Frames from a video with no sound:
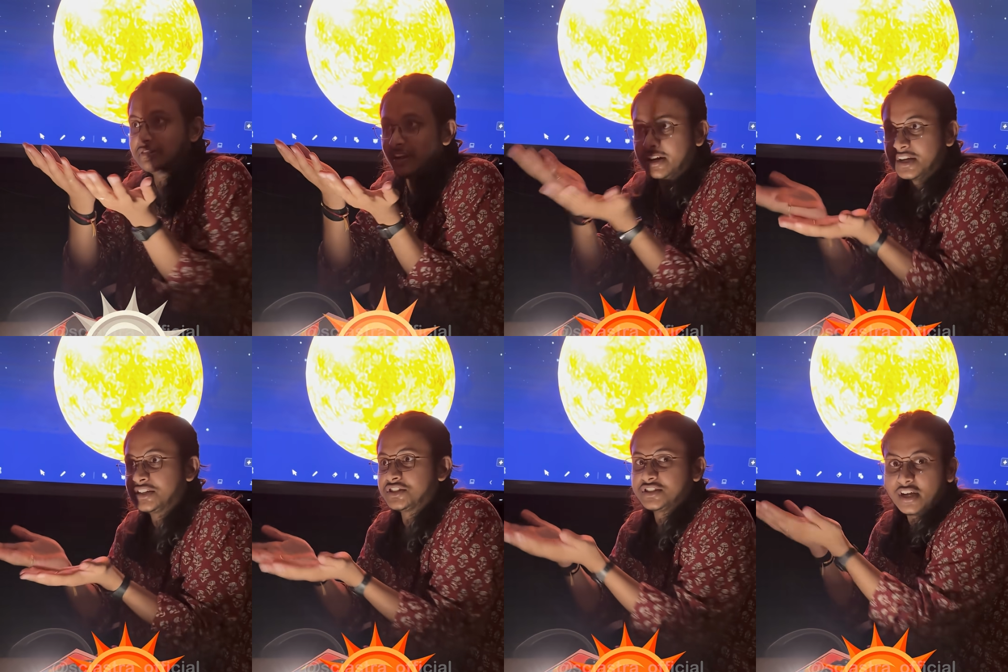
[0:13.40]

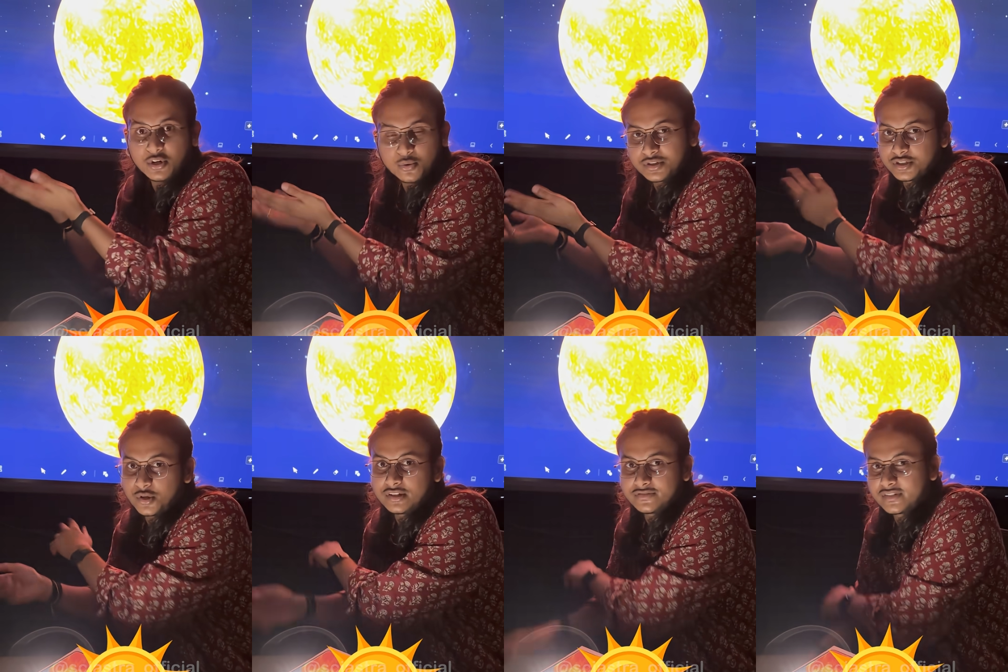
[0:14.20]
reddish, yellowish, and
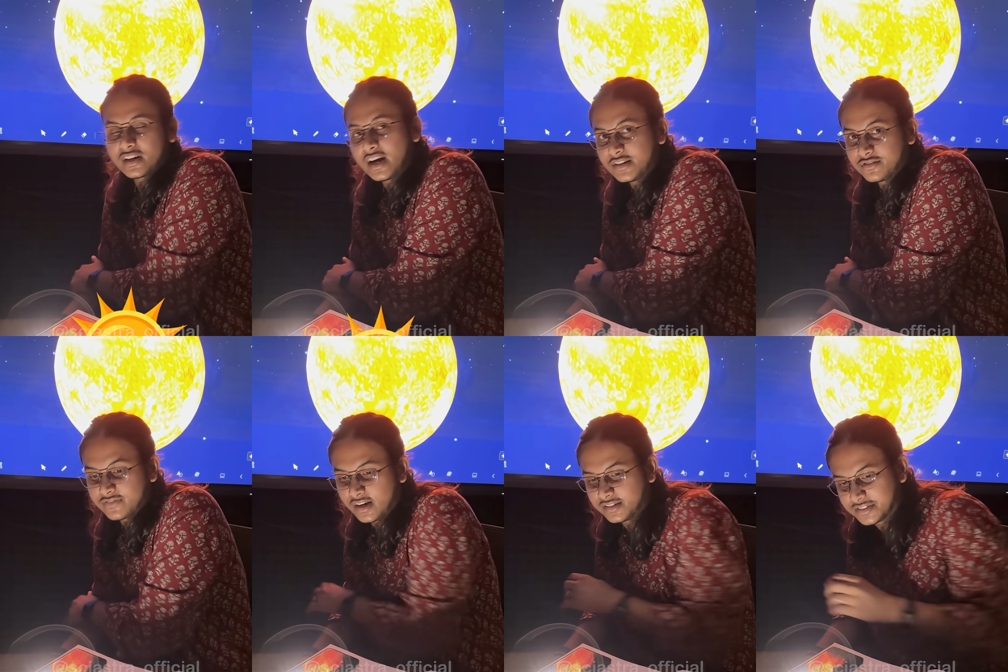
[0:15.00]
all different kinds of
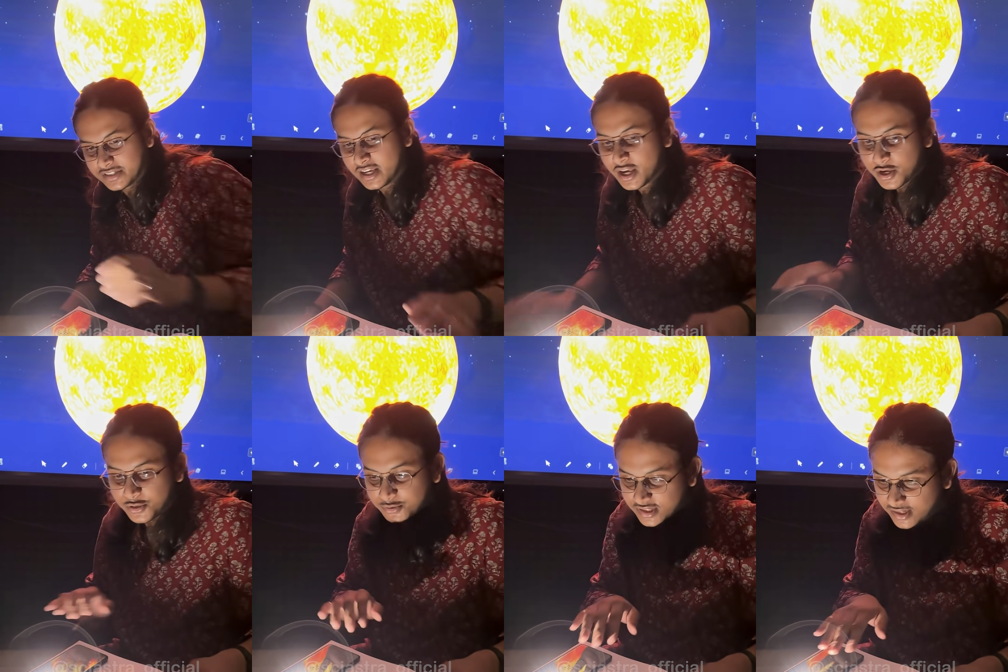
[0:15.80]
colors
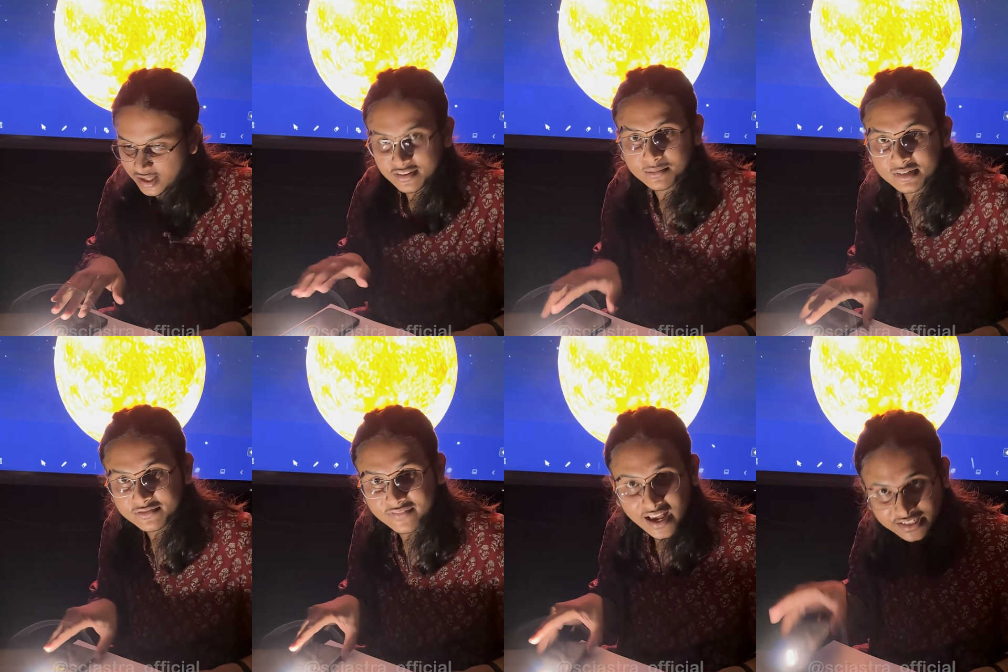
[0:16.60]
using nothing but a
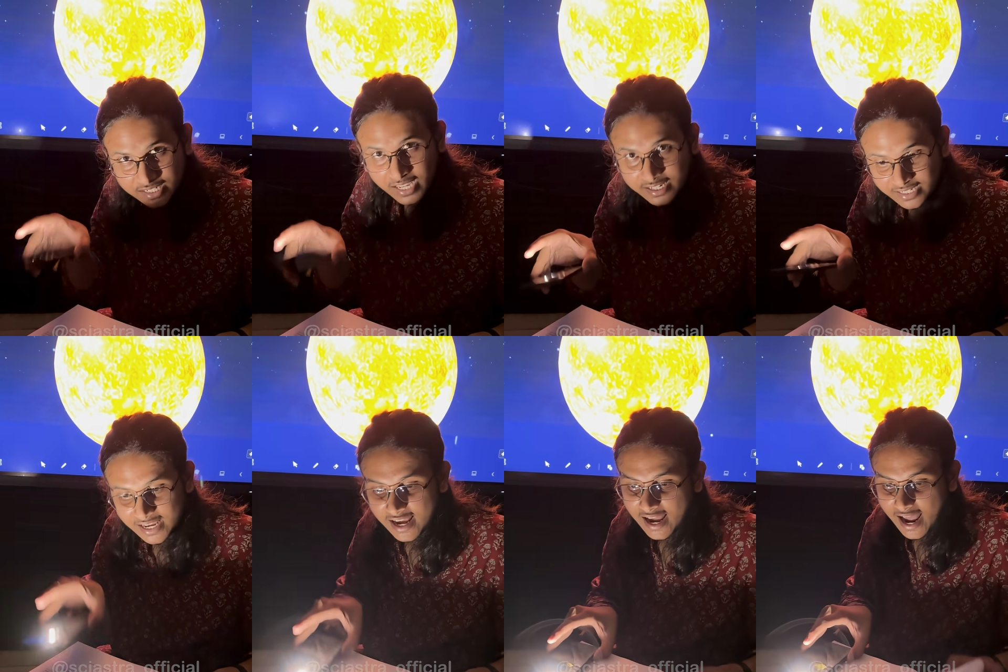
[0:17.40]
flashlight
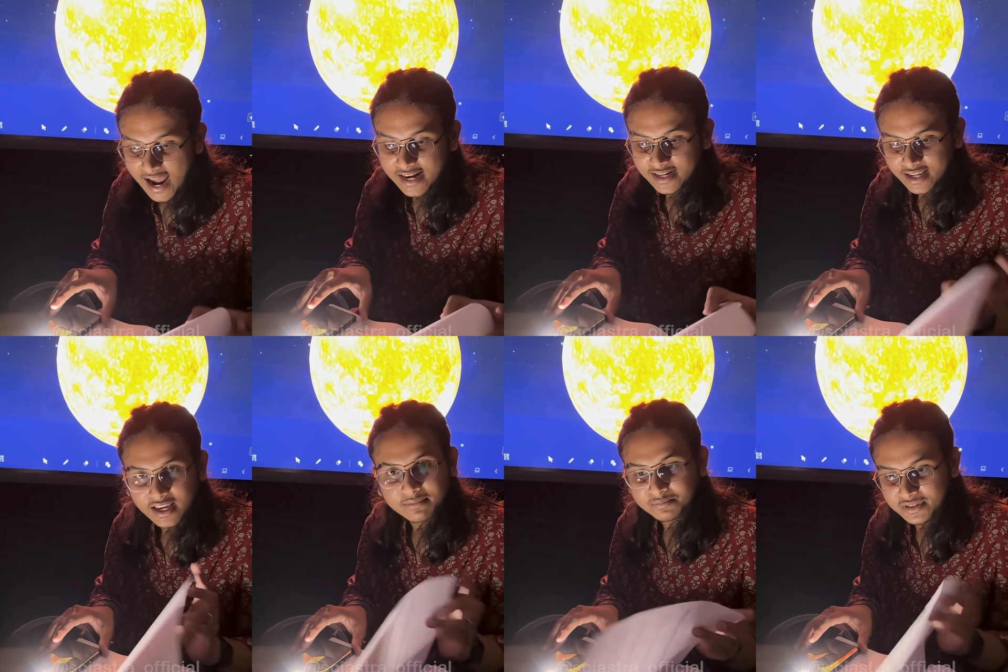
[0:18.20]
and
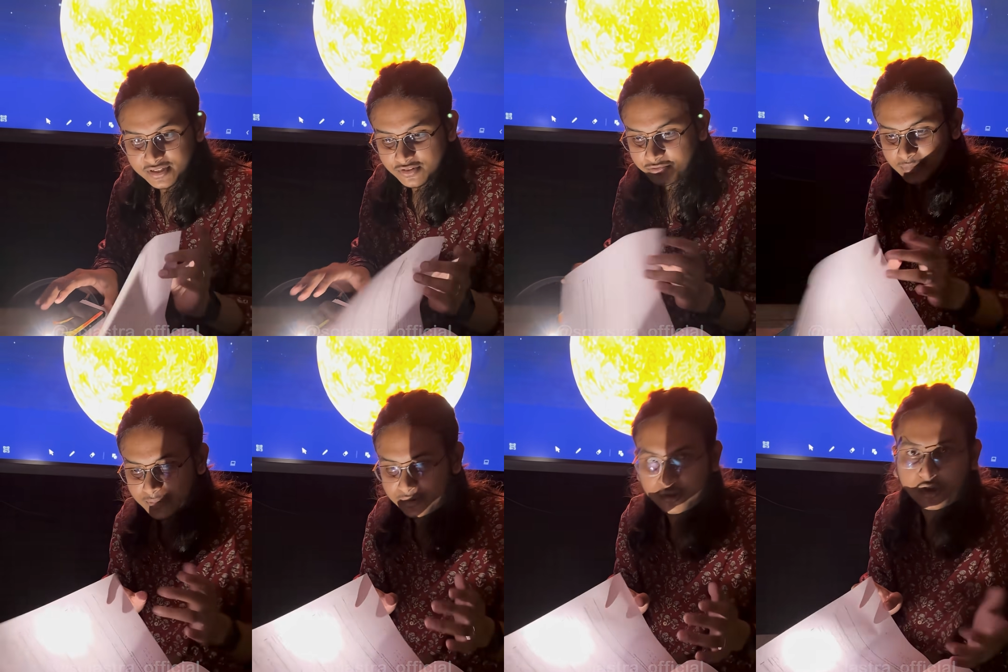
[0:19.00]
a piece of
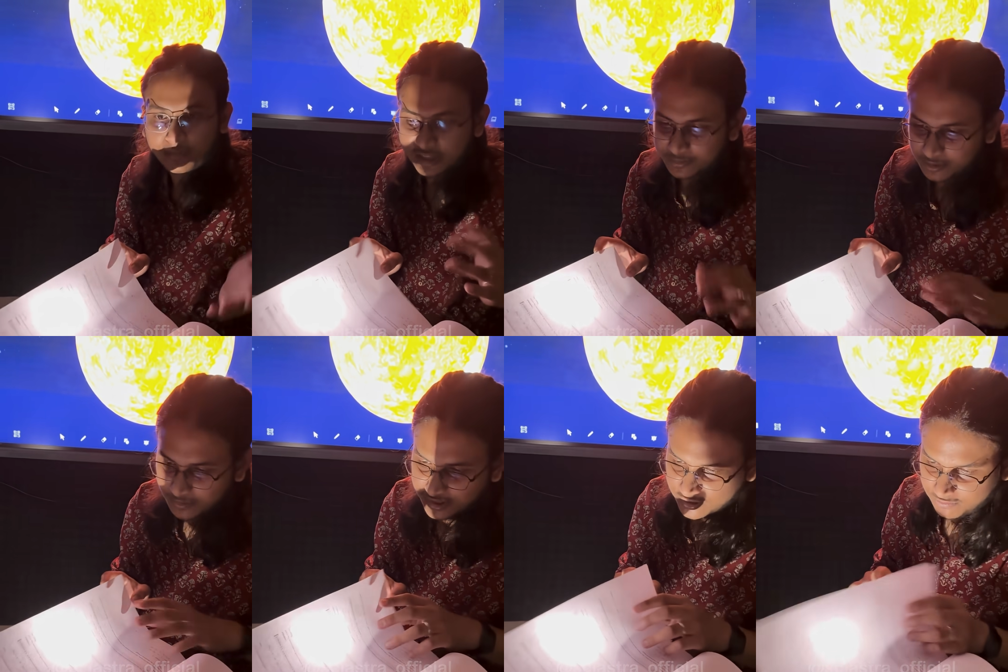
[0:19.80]
paper or multiple
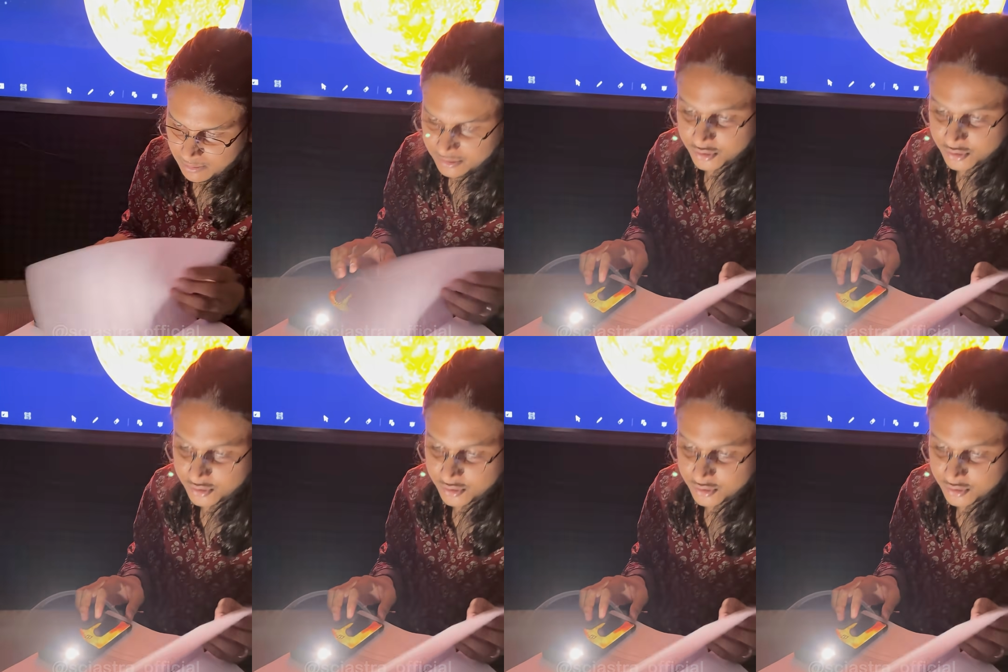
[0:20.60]
pieces of paper.